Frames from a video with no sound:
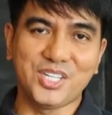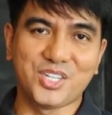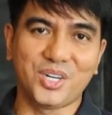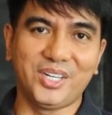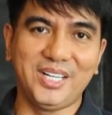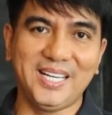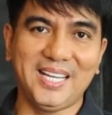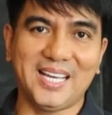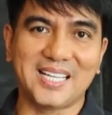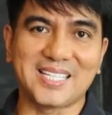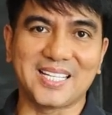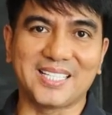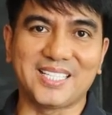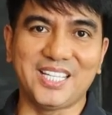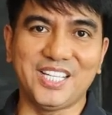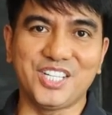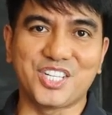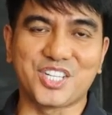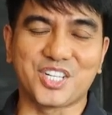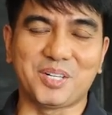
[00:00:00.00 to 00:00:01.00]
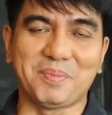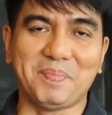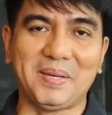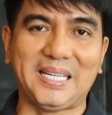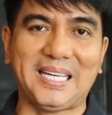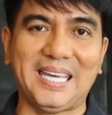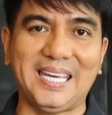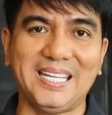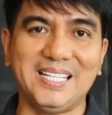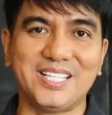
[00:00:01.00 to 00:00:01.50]
journey as a teacher
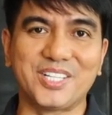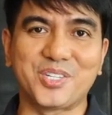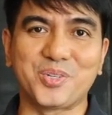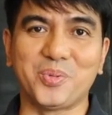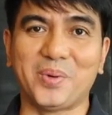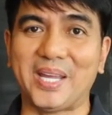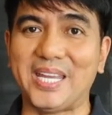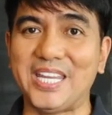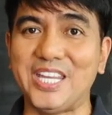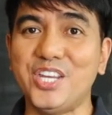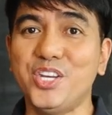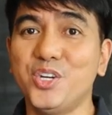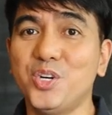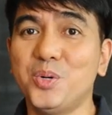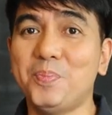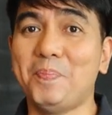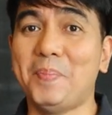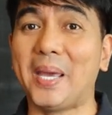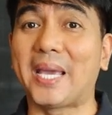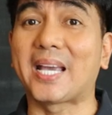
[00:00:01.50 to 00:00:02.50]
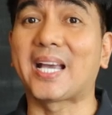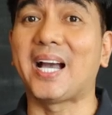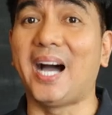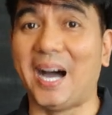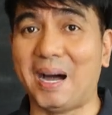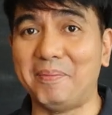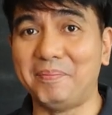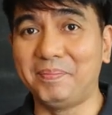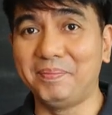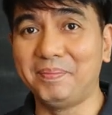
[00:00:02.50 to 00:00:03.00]
begins when you
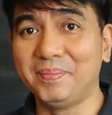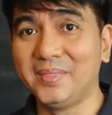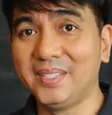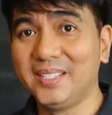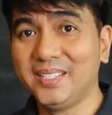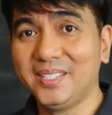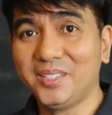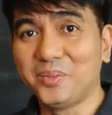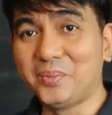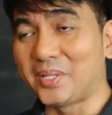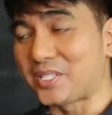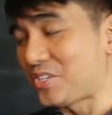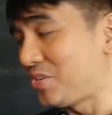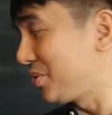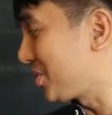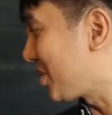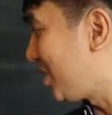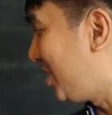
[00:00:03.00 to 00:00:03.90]
become what you